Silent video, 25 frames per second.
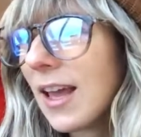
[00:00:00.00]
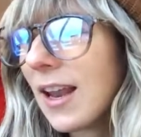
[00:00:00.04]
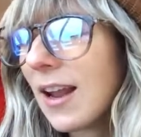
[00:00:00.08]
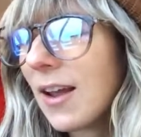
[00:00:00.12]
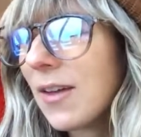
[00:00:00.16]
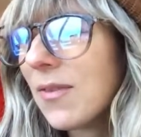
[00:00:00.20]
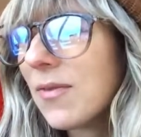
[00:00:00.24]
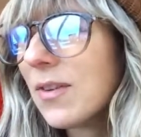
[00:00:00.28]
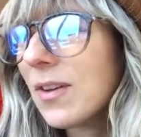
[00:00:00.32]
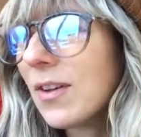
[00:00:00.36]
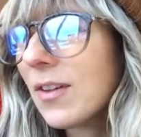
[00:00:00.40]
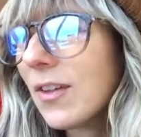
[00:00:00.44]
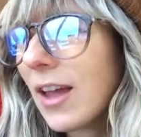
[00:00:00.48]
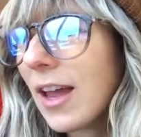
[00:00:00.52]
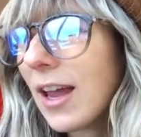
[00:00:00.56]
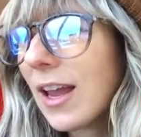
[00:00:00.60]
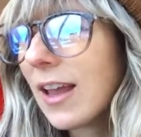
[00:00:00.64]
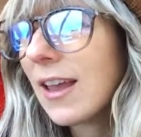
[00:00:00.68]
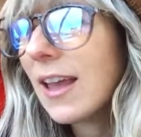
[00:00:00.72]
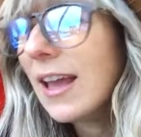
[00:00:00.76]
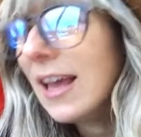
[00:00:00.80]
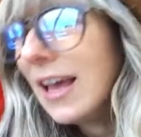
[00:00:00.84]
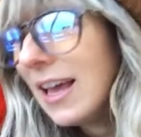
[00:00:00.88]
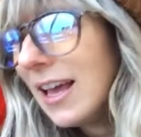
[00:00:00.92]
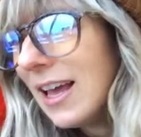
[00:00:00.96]
And I feel
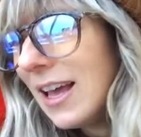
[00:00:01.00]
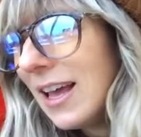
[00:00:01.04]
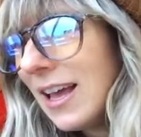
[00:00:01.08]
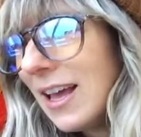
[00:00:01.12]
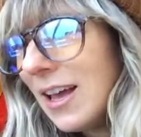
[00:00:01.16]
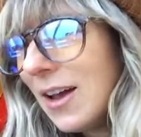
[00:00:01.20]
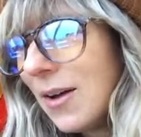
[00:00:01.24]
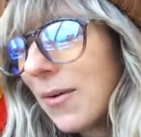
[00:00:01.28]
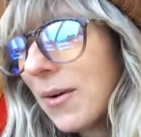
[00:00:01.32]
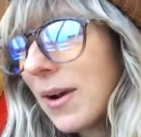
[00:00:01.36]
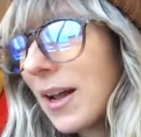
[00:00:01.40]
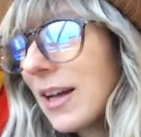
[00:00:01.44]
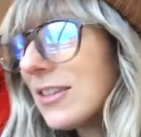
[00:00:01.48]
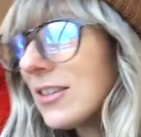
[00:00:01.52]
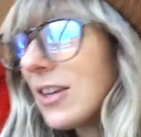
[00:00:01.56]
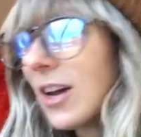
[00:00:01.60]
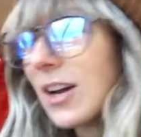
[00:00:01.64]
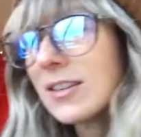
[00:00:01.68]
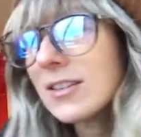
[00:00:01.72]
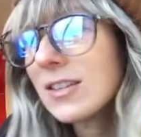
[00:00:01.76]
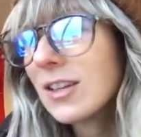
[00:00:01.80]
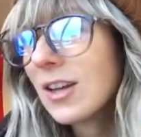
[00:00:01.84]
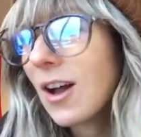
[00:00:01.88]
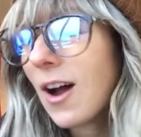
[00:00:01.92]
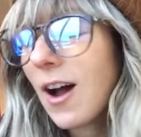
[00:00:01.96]
like when I
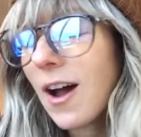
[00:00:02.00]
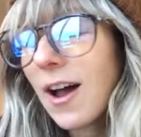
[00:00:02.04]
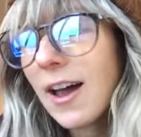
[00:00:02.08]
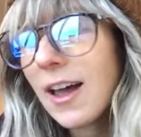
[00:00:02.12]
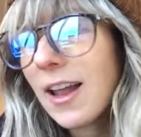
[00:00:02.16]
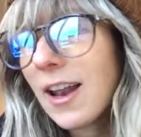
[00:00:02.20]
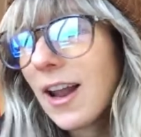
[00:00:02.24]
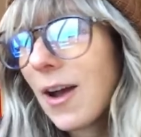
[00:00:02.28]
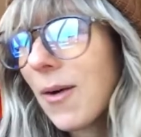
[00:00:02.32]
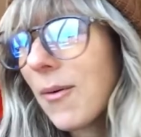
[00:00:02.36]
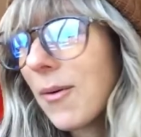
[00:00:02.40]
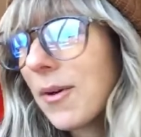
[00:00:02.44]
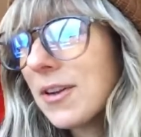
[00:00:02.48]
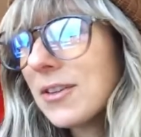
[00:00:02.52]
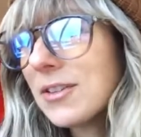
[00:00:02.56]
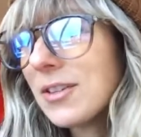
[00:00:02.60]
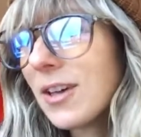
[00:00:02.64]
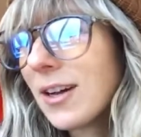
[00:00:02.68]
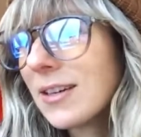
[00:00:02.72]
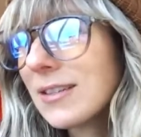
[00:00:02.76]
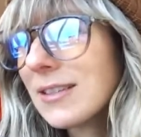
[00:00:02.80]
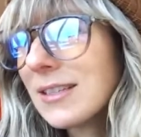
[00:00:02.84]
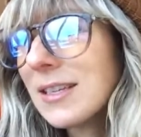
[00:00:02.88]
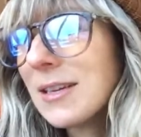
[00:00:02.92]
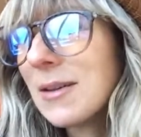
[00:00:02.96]
talk to God, I want to
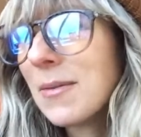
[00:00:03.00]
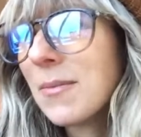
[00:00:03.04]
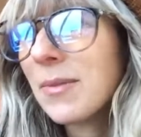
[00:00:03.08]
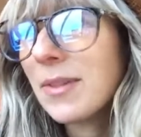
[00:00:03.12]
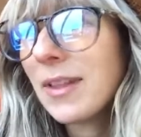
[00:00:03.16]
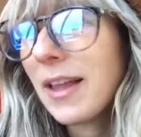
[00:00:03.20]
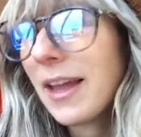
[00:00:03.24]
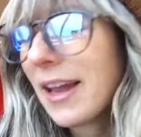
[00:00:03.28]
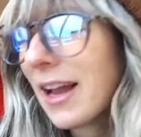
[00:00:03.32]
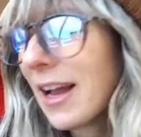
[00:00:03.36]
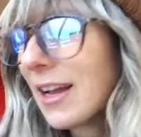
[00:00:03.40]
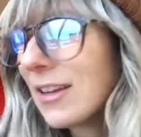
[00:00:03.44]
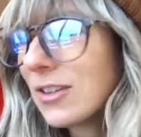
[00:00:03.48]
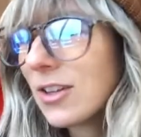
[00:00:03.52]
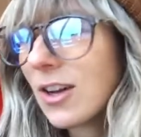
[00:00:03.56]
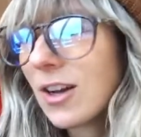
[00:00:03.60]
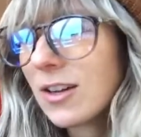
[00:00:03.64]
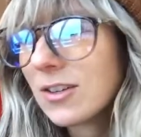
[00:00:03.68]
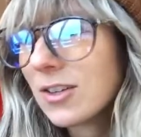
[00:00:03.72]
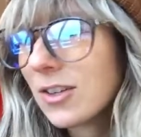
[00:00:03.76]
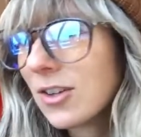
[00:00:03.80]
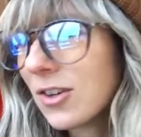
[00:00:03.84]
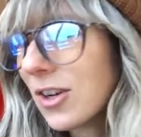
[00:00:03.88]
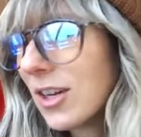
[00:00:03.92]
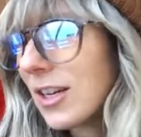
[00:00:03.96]
talk to him like I
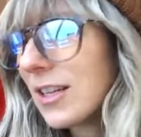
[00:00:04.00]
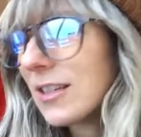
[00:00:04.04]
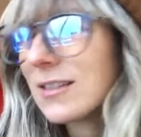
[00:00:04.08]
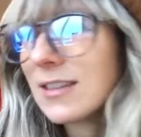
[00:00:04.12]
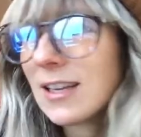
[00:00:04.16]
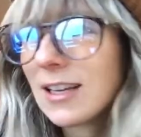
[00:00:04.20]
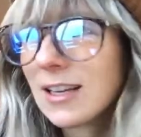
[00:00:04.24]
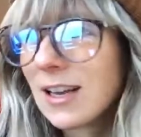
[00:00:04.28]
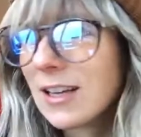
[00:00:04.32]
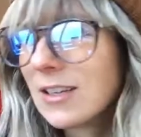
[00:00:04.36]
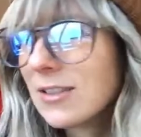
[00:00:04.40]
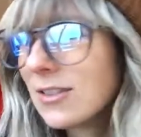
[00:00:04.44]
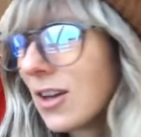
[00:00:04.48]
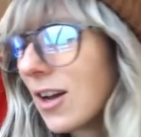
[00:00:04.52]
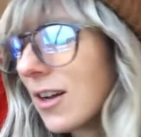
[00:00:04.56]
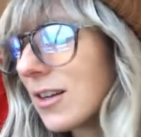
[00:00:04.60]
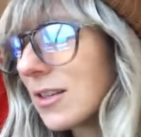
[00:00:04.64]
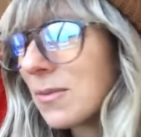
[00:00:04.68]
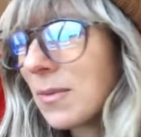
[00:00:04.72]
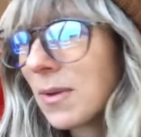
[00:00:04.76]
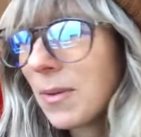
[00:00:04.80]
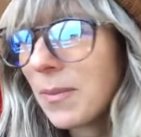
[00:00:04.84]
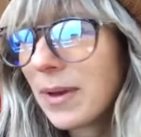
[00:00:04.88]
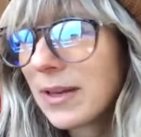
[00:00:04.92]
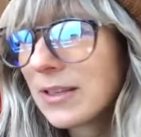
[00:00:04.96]
talk to Chris, like I talk
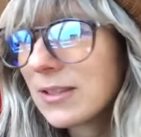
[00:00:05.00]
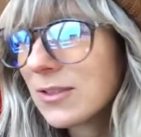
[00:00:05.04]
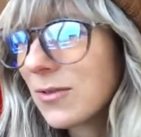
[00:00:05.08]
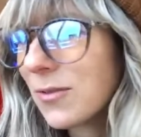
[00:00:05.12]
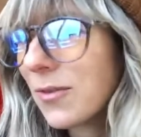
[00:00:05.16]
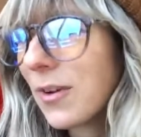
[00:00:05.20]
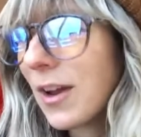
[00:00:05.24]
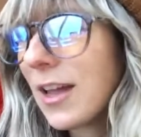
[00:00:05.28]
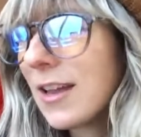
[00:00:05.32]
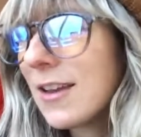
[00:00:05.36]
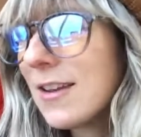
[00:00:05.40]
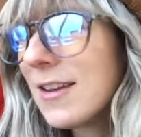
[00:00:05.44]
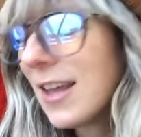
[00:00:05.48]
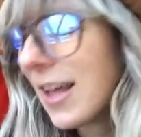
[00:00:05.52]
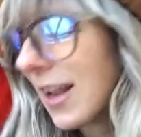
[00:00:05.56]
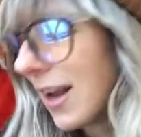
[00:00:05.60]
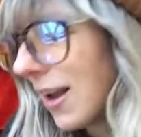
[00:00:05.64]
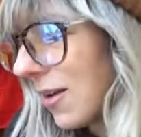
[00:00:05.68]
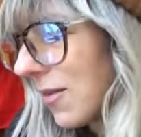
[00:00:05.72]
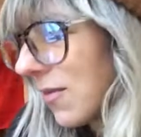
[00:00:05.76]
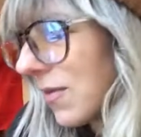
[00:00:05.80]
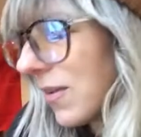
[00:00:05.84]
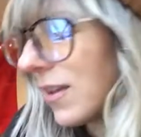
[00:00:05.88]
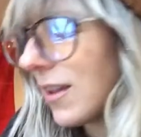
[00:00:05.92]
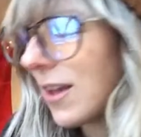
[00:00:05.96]
to my best friend. And
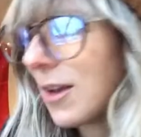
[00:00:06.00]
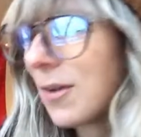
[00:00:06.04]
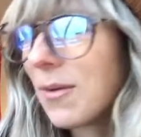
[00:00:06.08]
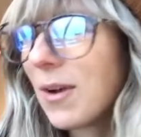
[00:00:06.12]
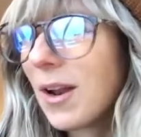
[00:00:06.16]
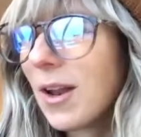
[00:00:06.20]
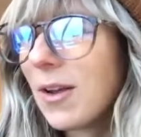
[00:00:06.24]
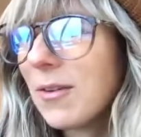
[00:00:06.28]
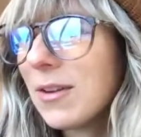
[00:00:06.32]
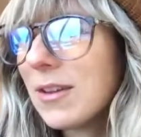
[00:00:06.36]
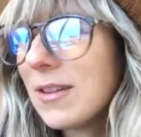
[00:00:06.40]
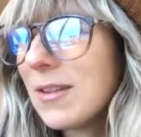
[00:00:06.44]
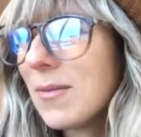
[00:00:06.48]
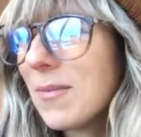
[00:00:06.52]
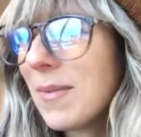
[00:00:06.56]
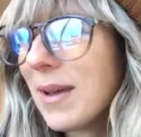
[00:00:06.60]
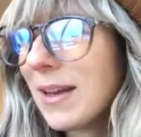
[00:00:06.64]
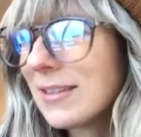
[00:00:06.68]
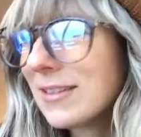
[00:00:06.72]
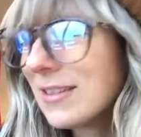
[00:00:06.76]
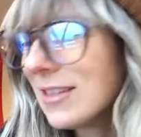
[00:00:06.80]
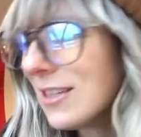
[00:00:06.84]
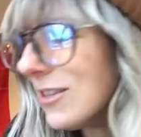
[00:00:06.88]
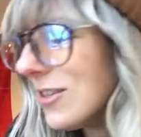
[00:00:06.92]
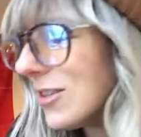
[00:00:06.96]
I feel like when I read the
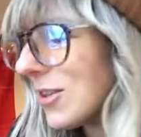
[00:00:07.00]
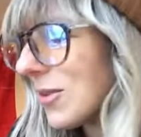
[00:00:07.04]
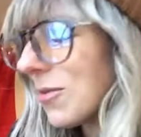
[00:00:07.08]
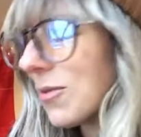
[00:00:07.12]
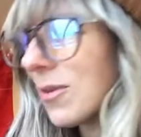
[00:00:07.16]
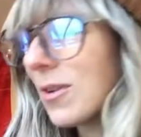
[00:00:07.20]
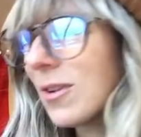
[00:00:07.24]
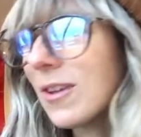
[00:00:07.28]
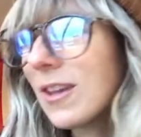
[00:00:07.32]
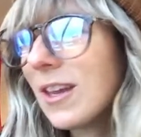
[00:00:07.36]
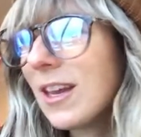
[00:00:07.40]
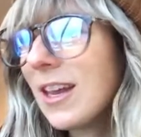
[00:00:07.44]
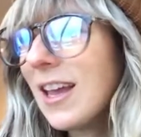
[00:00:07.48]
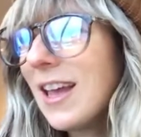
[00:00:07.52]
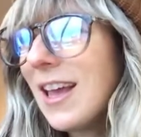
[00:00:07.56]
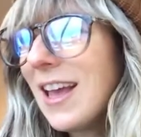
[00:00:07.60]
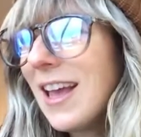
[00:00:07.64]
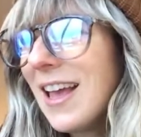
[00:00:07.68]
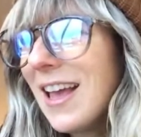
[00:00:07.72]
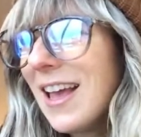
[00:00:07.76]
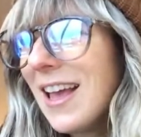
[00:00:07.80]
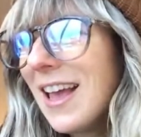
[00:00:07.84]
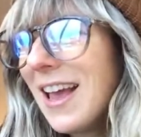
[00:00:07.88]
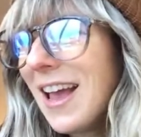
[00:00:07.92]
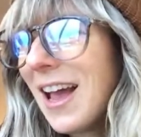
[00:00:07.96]
message, it really
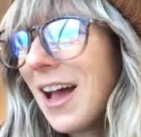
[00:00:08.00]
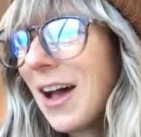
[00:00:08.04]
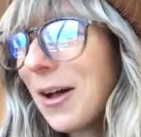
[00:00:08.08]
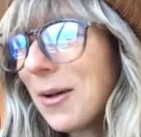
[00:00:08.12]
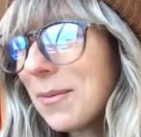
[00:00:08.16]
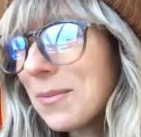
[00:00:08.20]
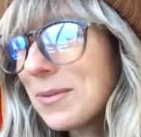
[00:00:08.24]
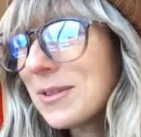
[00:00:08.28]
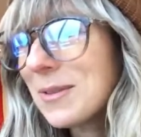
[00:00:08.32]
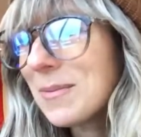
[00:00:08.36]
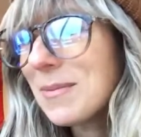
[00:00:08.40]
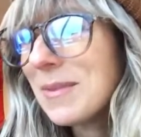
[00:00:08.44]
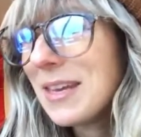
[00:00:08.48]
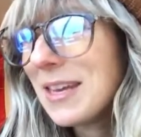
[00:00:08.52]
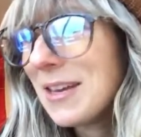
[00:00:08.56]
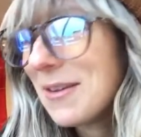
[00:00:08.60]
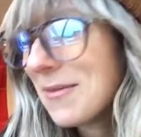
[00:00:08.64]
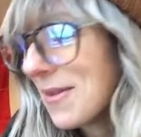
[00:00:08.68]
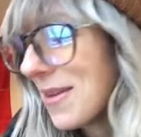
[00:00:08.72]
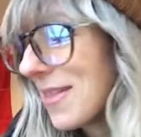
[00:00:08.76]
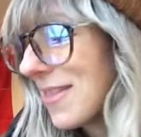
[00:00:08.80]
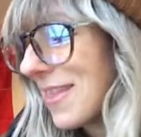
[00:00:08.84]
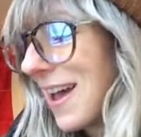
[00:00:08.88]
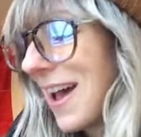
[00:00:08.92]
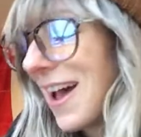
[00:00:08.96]
helps me
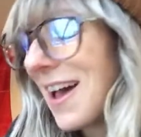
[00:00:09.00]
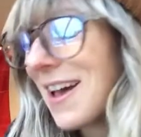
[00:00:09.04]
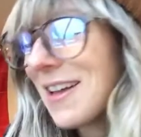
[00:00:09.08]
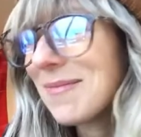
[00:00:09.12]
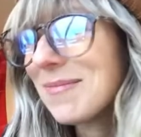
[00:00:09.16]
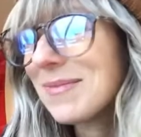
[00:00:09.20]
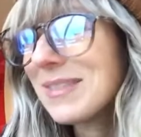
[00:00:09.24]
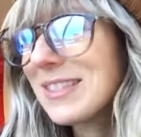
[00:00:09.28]
with that.